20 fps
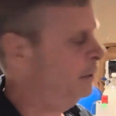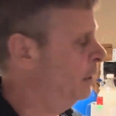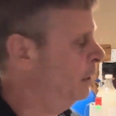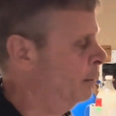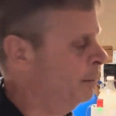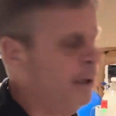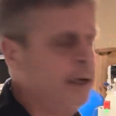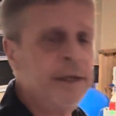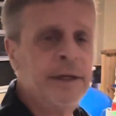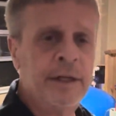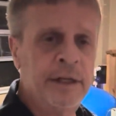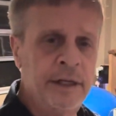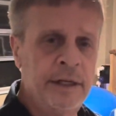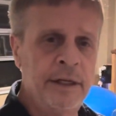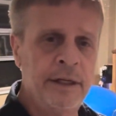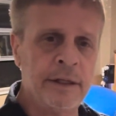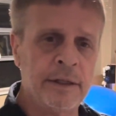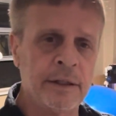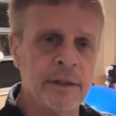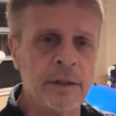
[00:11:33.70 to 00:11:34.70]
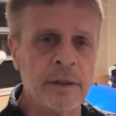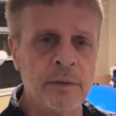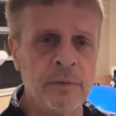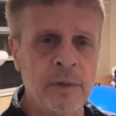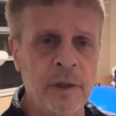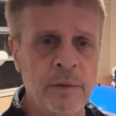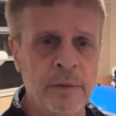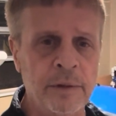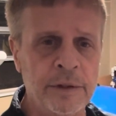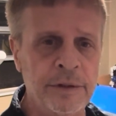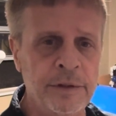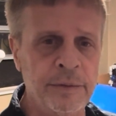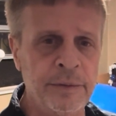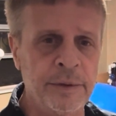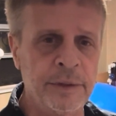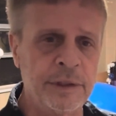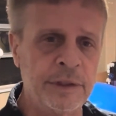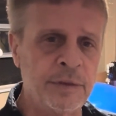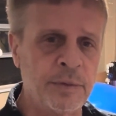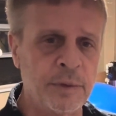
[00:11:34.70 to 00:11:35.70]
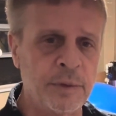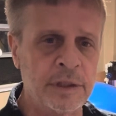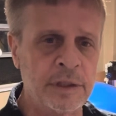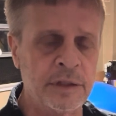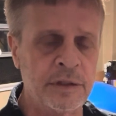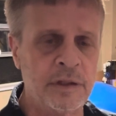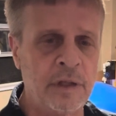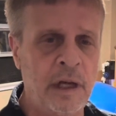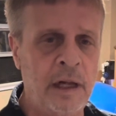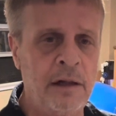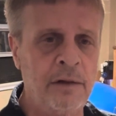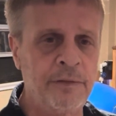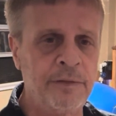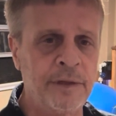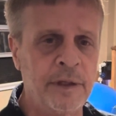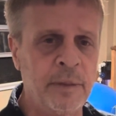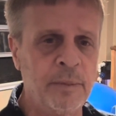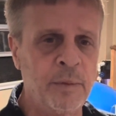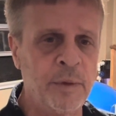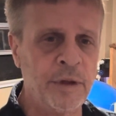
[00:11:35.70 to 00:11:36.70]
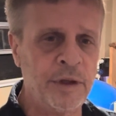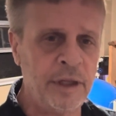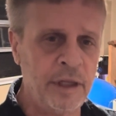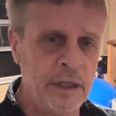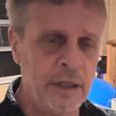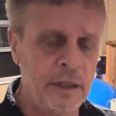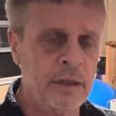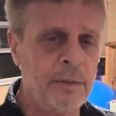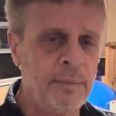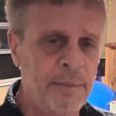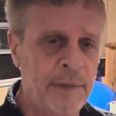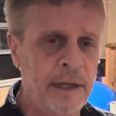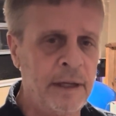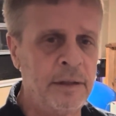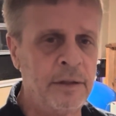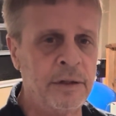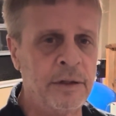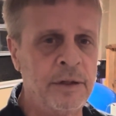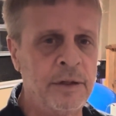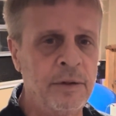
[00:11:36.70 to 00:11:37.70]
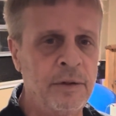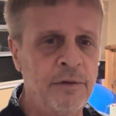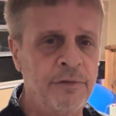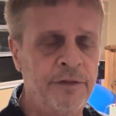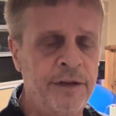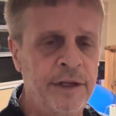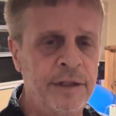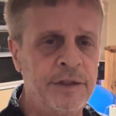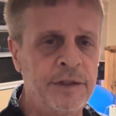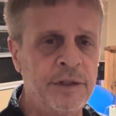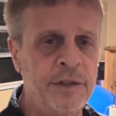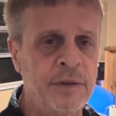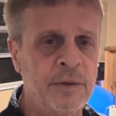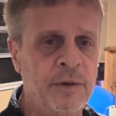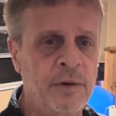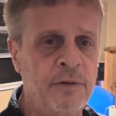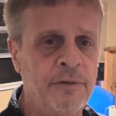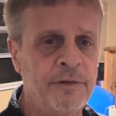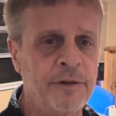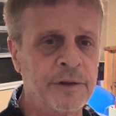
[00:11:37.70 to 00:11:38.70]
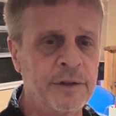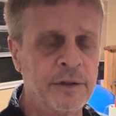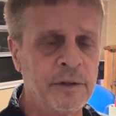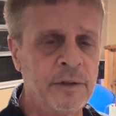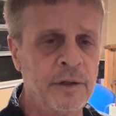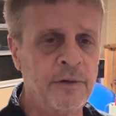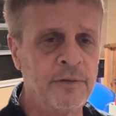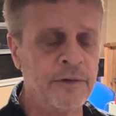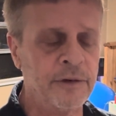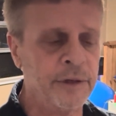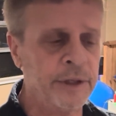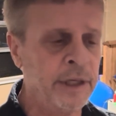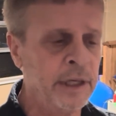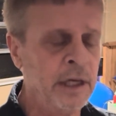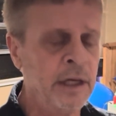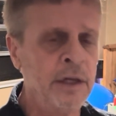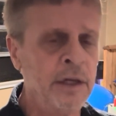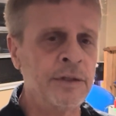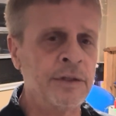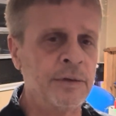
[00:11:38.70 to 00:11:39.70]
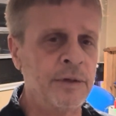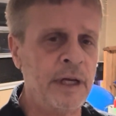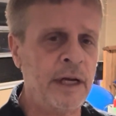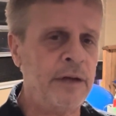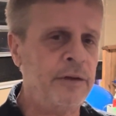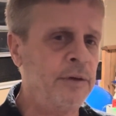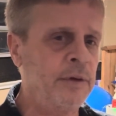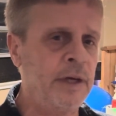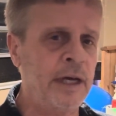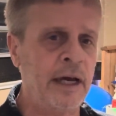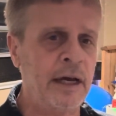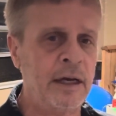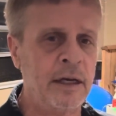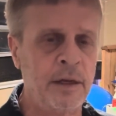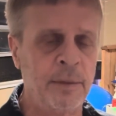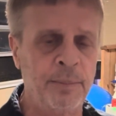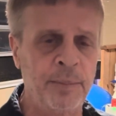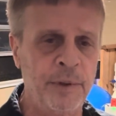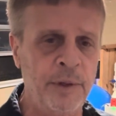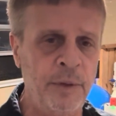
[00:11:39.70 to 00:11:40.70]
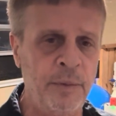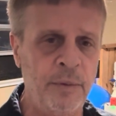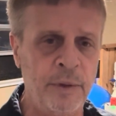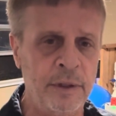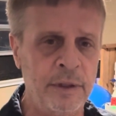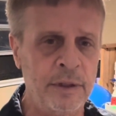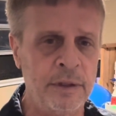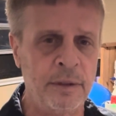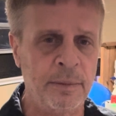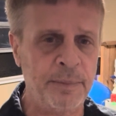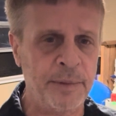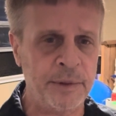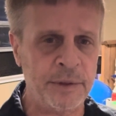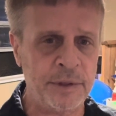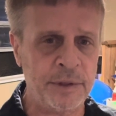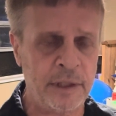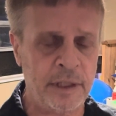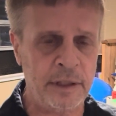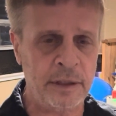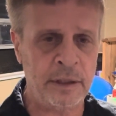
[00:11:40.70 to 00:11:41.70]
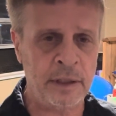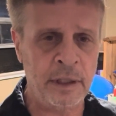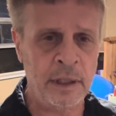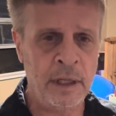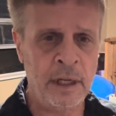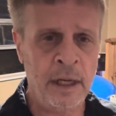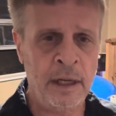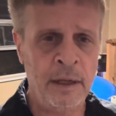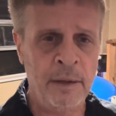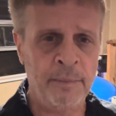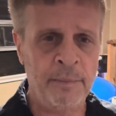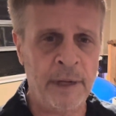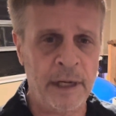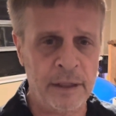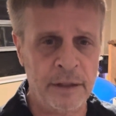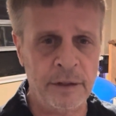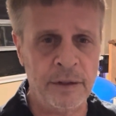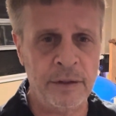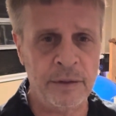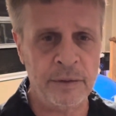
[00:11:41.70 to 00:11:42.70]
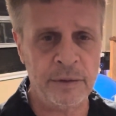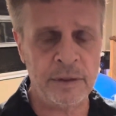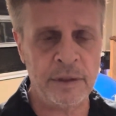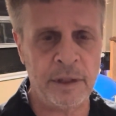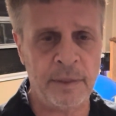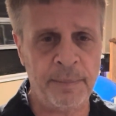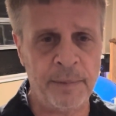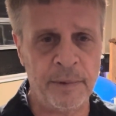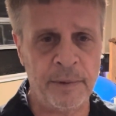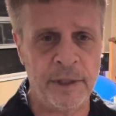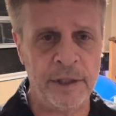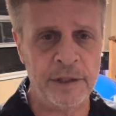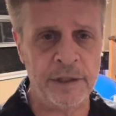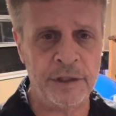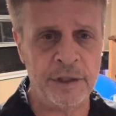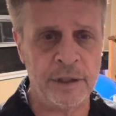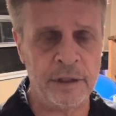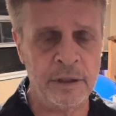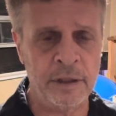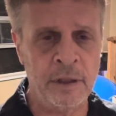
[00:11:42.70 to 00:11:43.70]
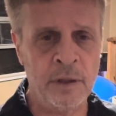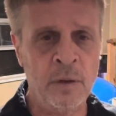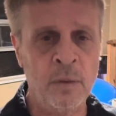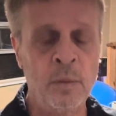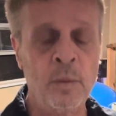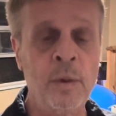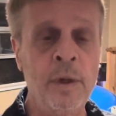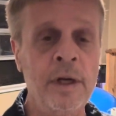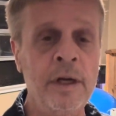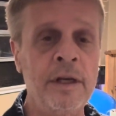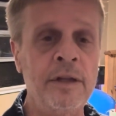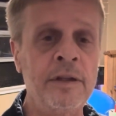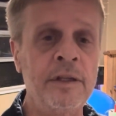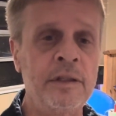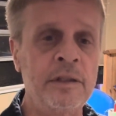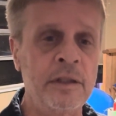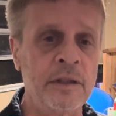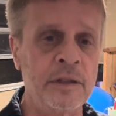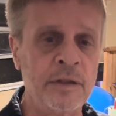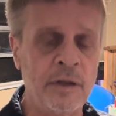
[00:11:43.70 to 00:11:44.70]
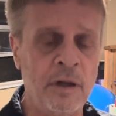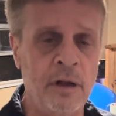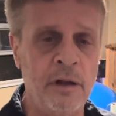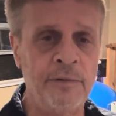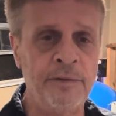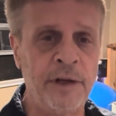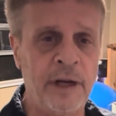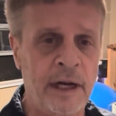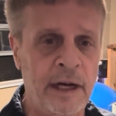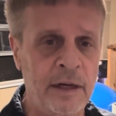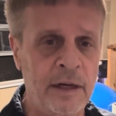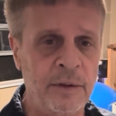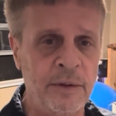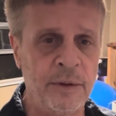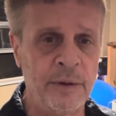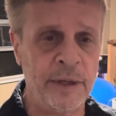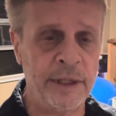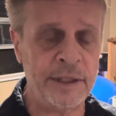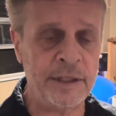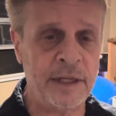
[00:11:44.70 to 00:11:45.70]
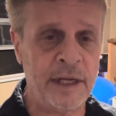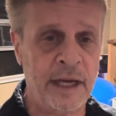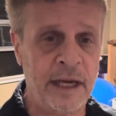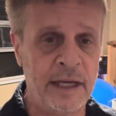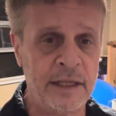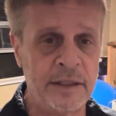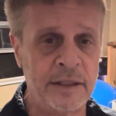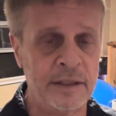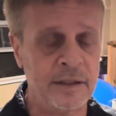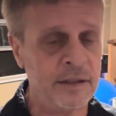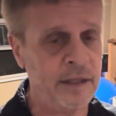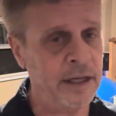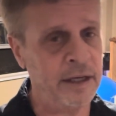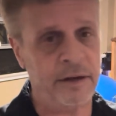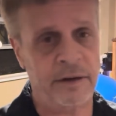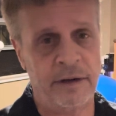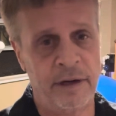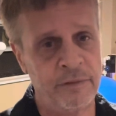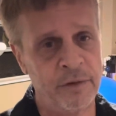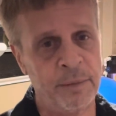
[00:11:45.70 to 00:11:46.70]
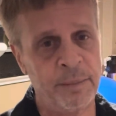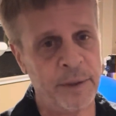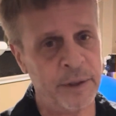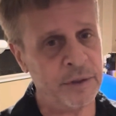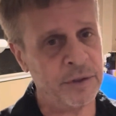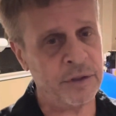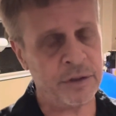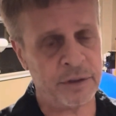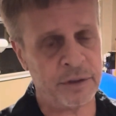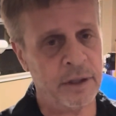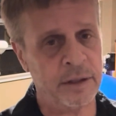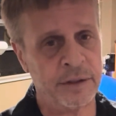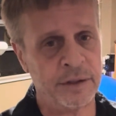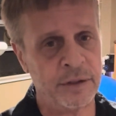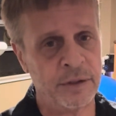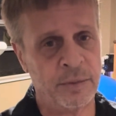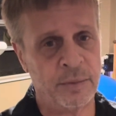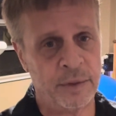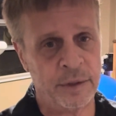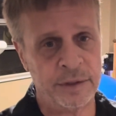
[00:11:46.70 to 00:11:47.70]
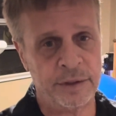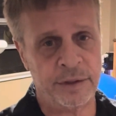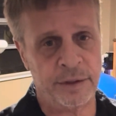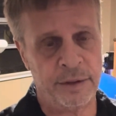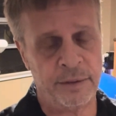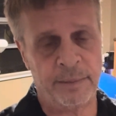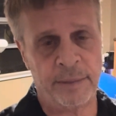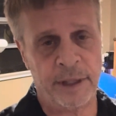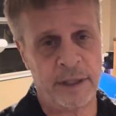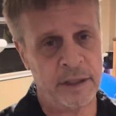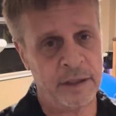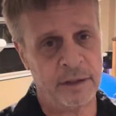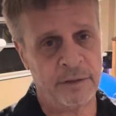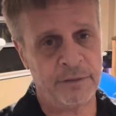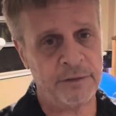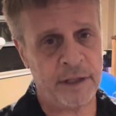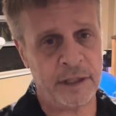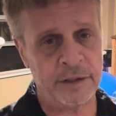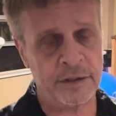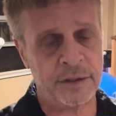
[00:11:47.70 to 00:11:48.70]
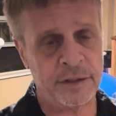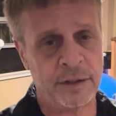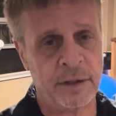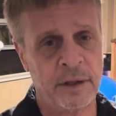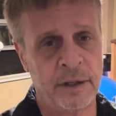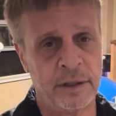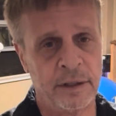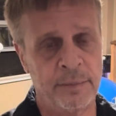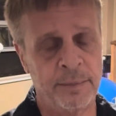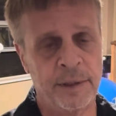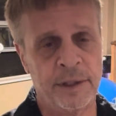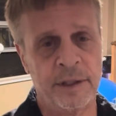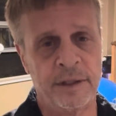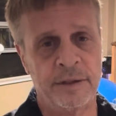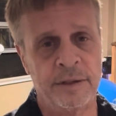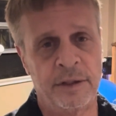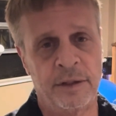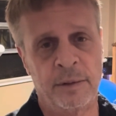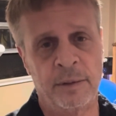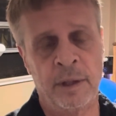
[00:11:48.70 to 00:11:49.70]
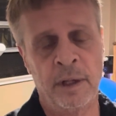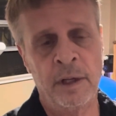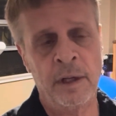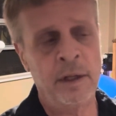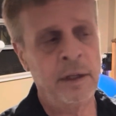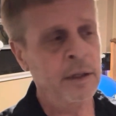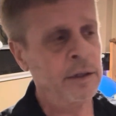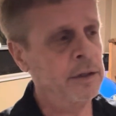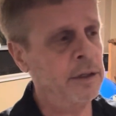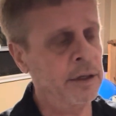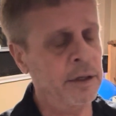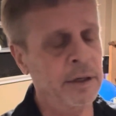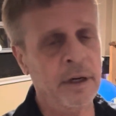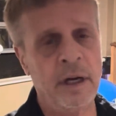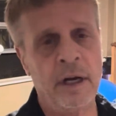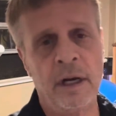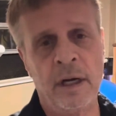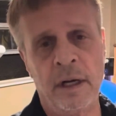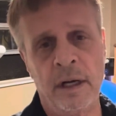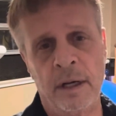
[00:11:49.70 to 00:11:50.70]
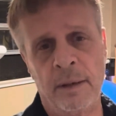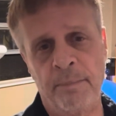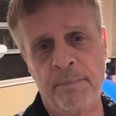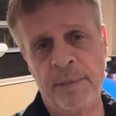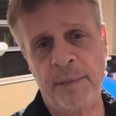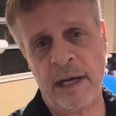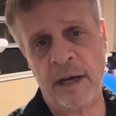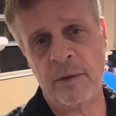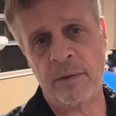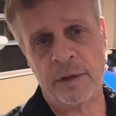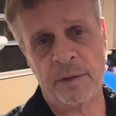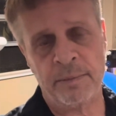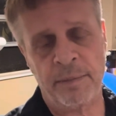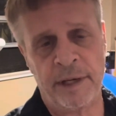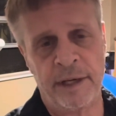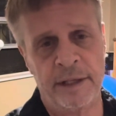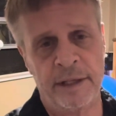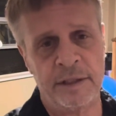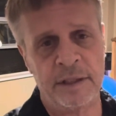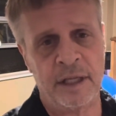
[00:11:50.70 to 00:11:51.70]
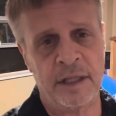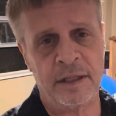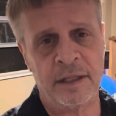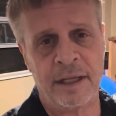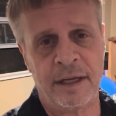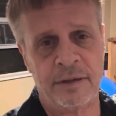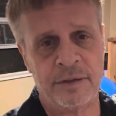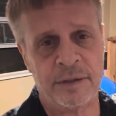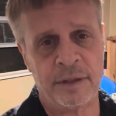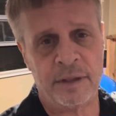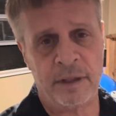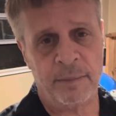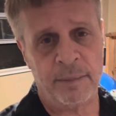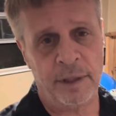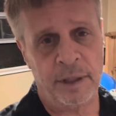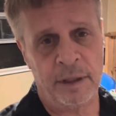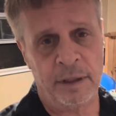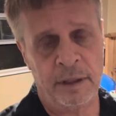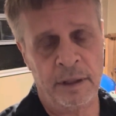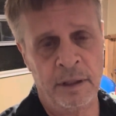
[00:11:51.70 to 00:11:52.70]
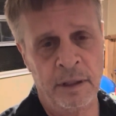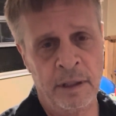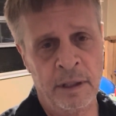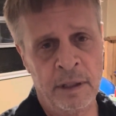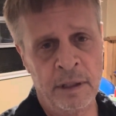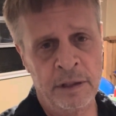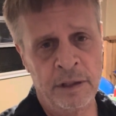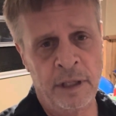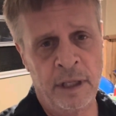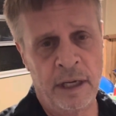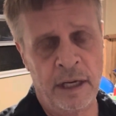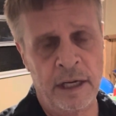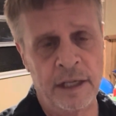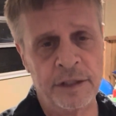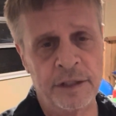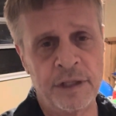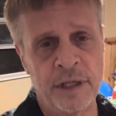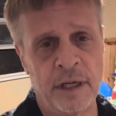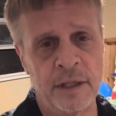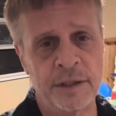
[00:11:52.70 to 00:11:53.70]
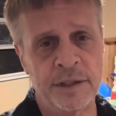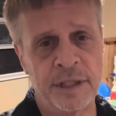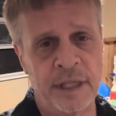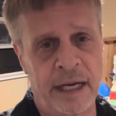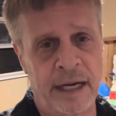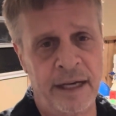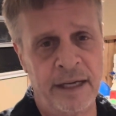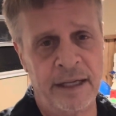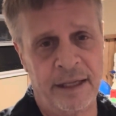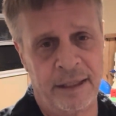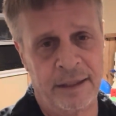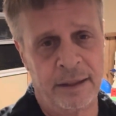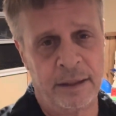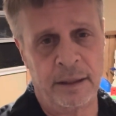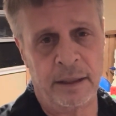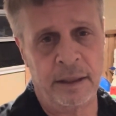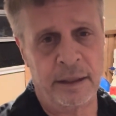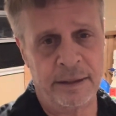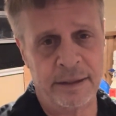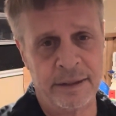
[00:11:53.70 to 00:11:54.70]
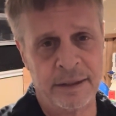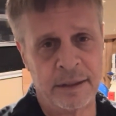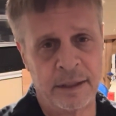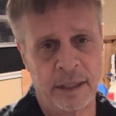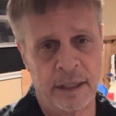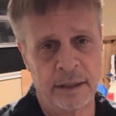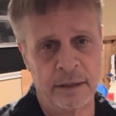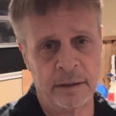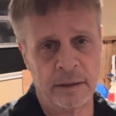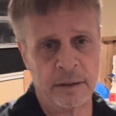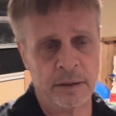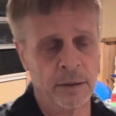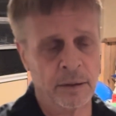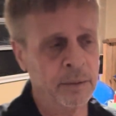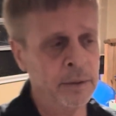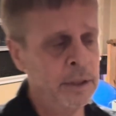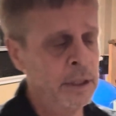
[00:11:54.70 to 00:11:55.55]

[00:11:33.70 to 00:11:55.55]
but in here, what we're doing is we're dissolving them within the molecule of H2O for delivery. So now you've got complete 100% molecule separation with dissolved ROS gases that are every bit as strong as the ones you're making, if not stronger, because they're powered by 10,000 mA charged ion on the inside. So,